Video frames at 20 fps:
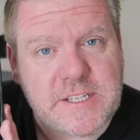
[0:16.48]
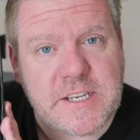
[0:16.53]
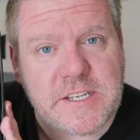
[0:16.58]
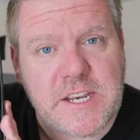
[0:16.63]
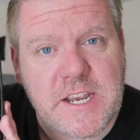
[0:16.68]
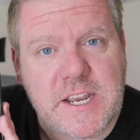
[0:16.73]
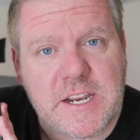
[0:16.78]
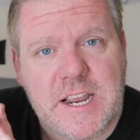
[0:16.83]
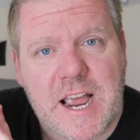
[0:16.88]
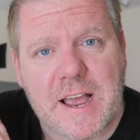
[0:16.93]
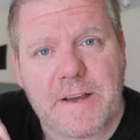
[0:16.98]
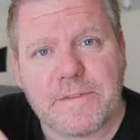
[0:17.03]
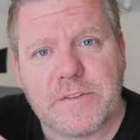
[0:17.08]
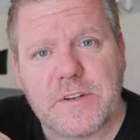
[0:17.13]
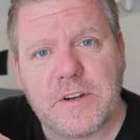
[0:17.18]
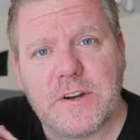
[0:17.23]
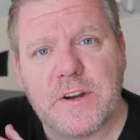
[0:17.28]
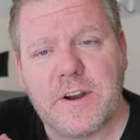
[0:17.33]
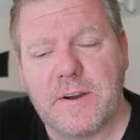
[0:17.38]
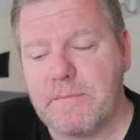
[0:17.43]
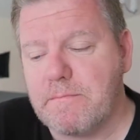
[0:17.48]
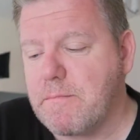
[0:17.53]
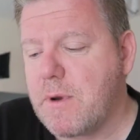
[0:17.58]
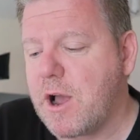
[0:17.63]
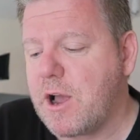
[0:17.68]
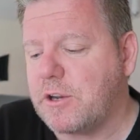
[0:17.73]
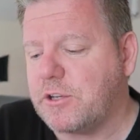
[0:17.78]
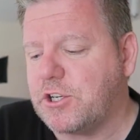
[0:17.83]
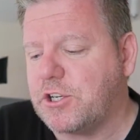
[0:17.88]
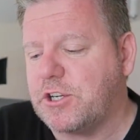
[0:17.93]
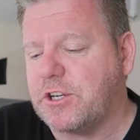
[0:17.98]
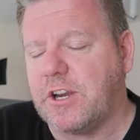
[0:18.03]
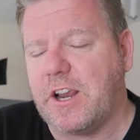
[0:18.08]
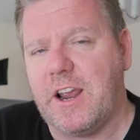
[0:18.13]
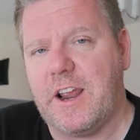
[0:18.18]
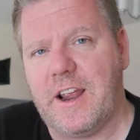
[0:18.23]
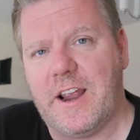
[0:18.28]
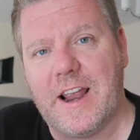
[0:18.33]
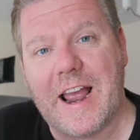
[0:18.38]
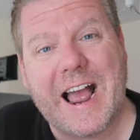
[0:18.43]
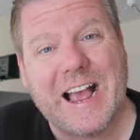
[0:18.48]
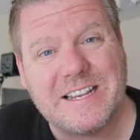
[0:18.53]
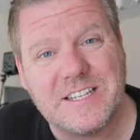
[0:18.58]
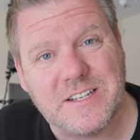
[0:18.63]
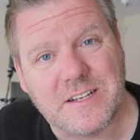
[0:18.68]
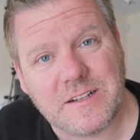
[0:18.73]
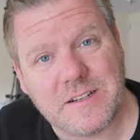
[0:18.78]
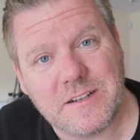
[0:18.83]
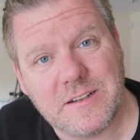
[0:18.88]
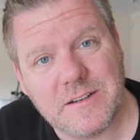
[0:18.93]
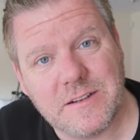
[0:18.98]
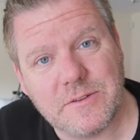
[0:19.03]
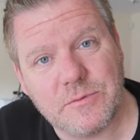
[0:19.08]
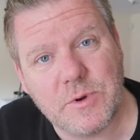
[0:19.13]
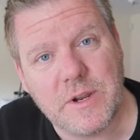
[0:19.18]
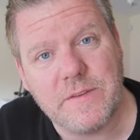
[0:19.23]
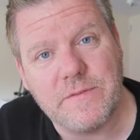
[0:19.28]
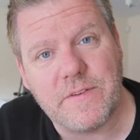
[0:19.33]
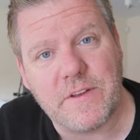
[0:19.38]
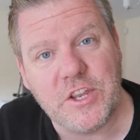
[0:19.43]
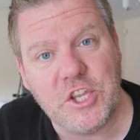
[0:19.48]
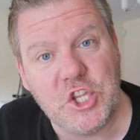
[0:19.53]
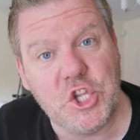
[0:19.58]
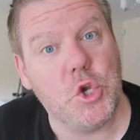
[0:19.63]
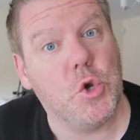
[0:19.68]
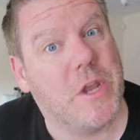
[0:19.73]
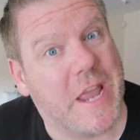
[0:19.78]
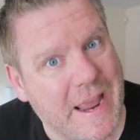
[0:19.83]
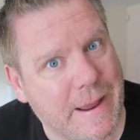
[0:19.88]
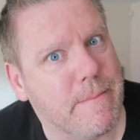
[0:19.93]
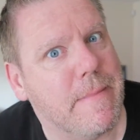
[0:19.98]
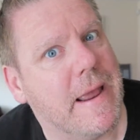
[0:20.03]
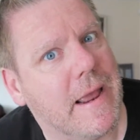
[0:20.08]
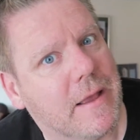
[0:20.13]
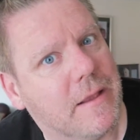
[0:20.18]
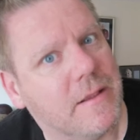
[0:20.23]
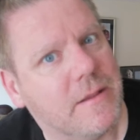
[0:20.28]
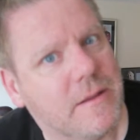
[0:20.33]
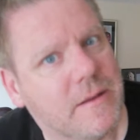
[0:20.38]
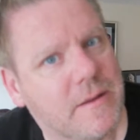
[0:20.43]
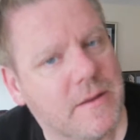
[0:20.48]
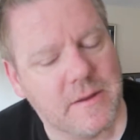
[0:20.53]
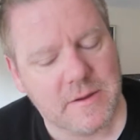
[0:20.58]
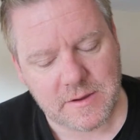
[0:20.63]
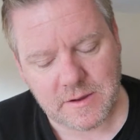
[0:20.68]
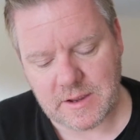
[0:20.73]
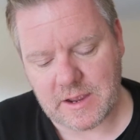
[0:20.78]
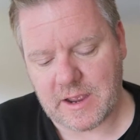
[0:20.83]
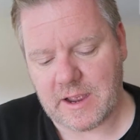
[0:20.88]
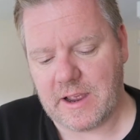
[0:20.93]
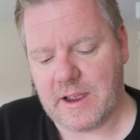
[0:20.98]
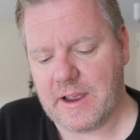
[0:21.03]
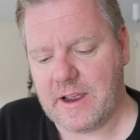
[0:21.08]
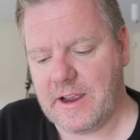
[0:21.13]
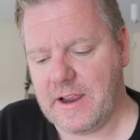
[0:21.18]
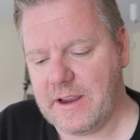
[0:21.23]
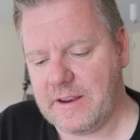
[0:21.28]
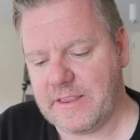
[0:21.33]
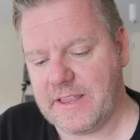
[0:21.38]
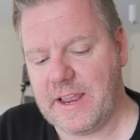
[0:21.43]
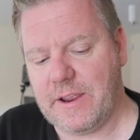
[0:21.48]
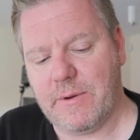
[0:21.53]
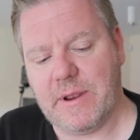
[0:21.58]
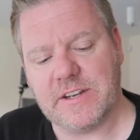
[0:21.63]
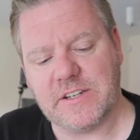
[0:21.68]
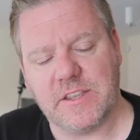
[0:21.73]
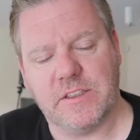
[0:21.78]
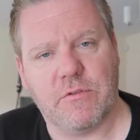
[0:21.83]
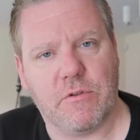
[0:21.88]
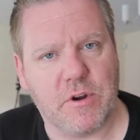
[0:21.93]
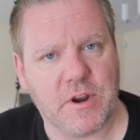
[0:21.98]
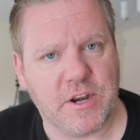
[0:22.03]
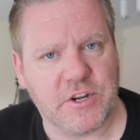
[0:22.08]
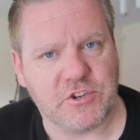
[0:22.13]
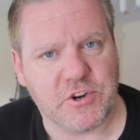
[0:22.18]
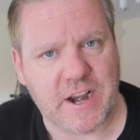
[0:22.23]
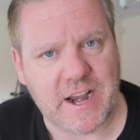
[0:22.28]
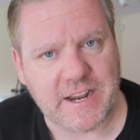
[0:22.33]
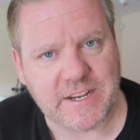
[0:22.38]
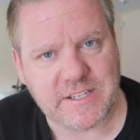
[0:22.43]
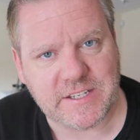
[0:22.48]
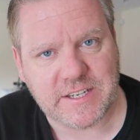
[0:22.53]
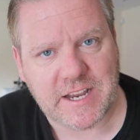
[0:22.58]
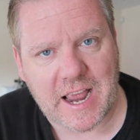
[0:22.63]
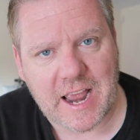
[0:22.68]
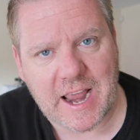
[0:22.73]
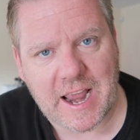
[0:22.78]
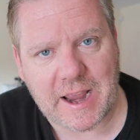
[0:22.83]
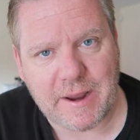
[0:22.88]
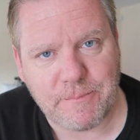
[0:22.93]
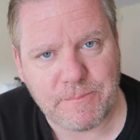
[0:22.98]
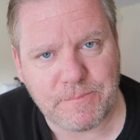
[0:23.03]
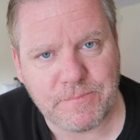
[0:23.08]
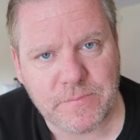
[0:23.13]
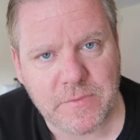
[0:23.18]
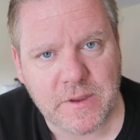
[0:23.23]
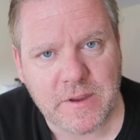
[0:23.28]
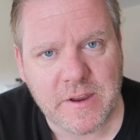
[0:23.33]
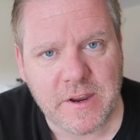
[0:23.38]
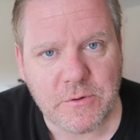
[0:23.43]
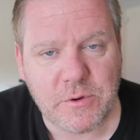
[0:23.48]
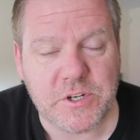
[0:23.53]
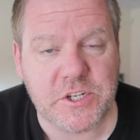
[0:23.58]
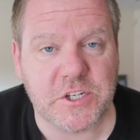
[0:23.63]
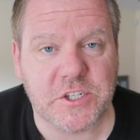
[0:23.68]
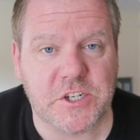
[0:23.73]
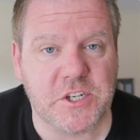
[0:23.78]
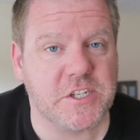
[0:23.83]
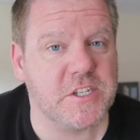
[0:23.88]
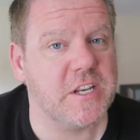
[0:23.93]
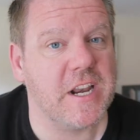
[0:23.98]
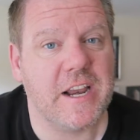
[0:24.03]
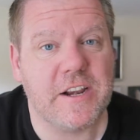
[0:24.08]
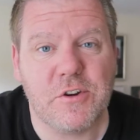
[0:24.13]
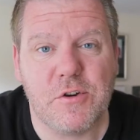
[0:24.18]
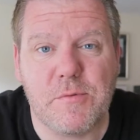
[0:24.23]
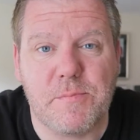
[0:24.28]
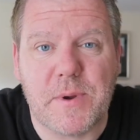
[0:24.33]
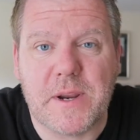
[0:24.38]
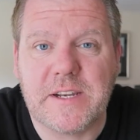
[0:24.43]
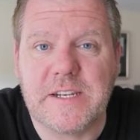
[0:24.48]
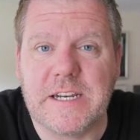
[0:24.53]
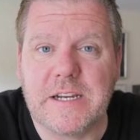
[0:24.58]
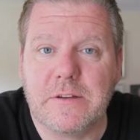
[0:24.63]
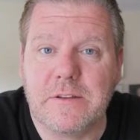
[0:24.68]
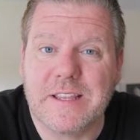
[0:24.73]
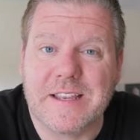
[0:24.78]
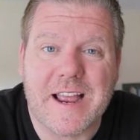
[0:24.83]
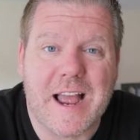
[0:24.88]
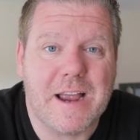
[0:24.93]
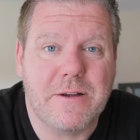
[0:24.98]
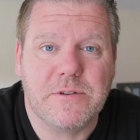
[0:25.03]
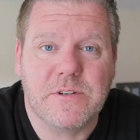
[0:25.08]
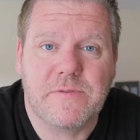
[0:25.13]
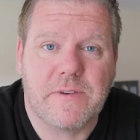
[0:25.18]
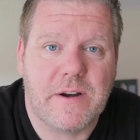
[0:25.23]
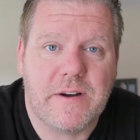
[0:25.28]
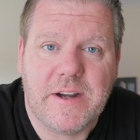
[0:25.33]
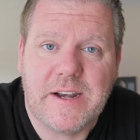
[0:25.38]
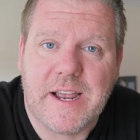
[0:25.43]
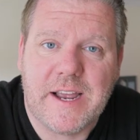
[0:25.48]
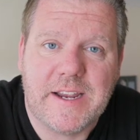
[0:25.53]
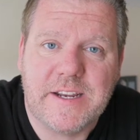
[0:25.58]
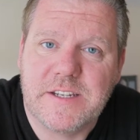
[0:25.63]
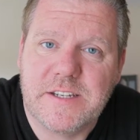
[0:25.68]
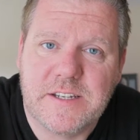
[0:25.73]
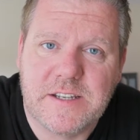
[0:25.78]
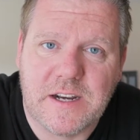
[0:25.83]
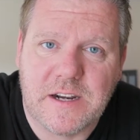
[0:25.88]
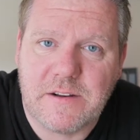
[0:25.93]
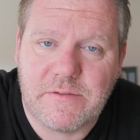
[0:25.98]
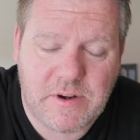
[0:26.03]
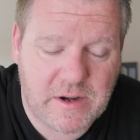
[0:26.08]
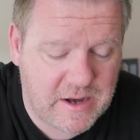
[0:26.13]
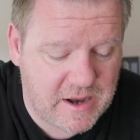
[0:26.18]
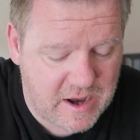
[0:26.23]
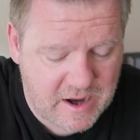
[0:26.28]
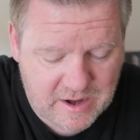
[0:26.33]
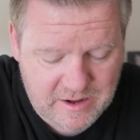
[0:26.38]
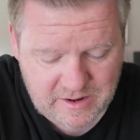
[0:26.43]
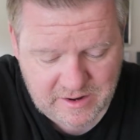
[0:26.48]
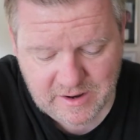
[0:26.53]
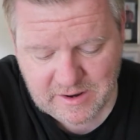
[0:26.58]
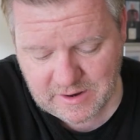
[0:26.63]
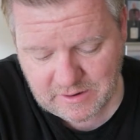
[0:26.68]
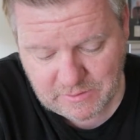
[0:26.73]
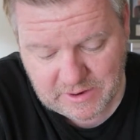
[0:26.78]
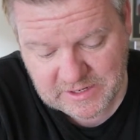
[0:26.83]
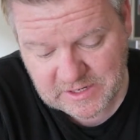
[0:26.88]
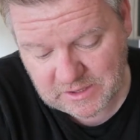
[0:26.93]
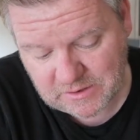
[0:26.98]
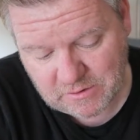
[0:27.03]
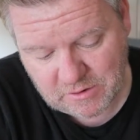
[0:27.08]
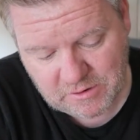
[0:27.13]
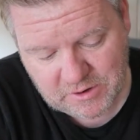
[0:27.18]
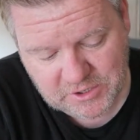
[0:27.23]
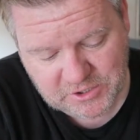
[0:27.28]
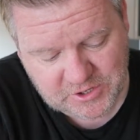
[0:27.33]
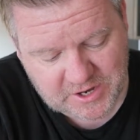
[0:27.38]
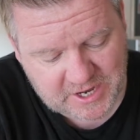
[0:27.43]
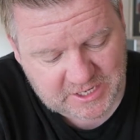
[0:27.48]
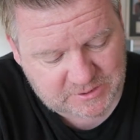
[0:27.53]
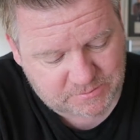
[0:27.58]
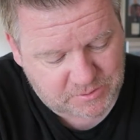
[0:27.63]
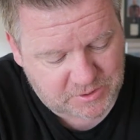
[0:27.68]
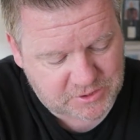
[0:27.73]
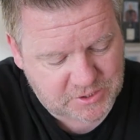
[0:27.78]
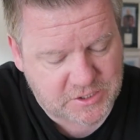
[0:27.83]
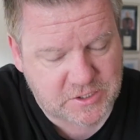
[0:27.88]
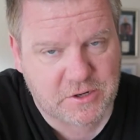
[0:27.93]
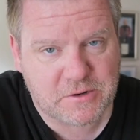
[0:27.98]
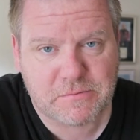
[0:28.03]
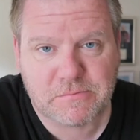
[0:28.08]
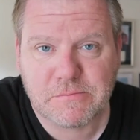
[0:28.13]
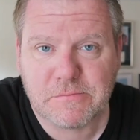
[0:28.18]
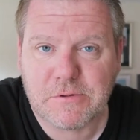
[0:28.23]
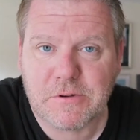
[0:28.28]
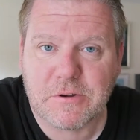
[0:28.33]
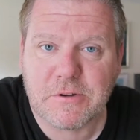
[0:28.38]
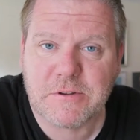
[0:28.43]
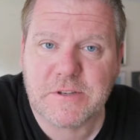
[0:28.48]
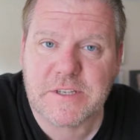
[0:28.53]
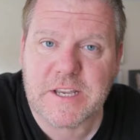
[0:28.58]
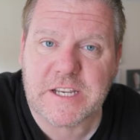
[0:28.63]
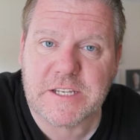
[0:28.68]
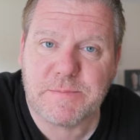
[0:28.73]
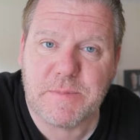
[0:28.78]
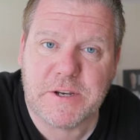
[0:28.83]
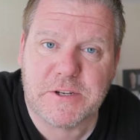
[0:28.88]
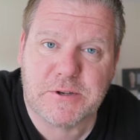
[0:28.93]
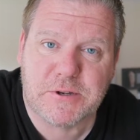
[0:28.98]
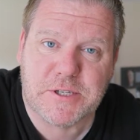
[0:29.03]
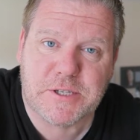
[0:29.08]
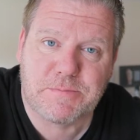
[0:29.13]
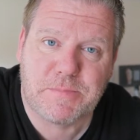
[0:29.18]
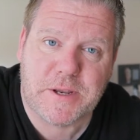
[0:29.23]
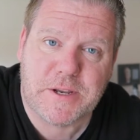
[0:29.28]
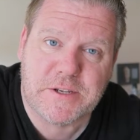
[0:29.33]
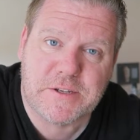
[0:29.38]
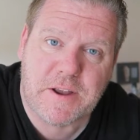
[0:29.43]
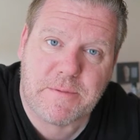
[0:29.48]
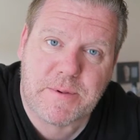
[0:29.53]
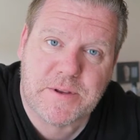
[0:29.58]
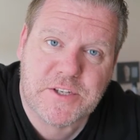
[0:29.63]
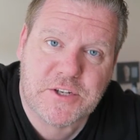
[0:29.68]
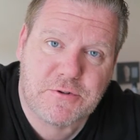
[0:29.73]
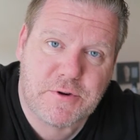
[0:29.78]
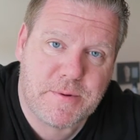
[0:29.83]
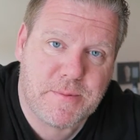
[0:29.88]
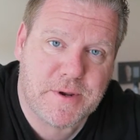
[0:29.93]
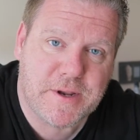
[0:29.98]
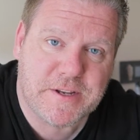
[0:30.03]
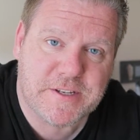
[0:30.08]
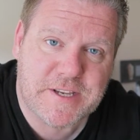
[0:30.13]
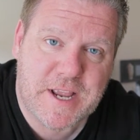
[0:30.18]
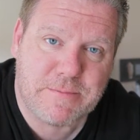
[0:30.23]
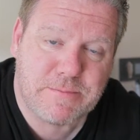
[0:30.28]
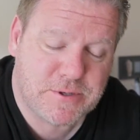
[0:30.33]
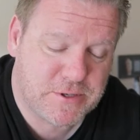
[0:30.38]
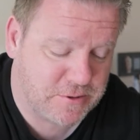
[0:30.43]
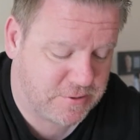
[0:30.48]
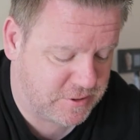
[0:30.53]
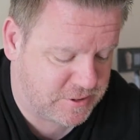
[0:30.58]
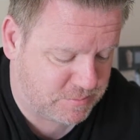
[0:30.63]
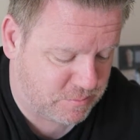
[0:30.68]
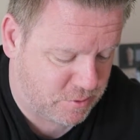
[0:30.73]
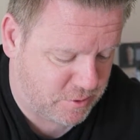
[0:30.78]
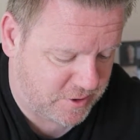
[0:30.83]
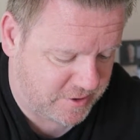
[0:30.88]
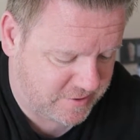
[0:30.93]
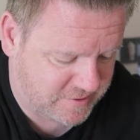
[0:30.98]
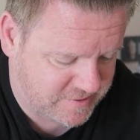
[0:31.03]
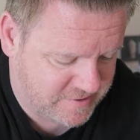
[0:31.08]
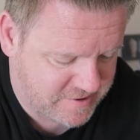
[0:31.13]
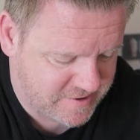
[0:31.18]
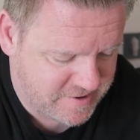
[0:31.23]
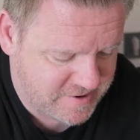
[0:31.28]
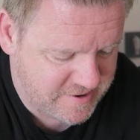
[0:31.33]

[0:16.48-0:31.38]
This is it. After much hassle with UK mail, they went to the wrong address, which is just like no big deal. The guy was very nice, delivery guy, went to the wrong address, but it just sends me into a spin, so I've been screaming at Samsung this morning.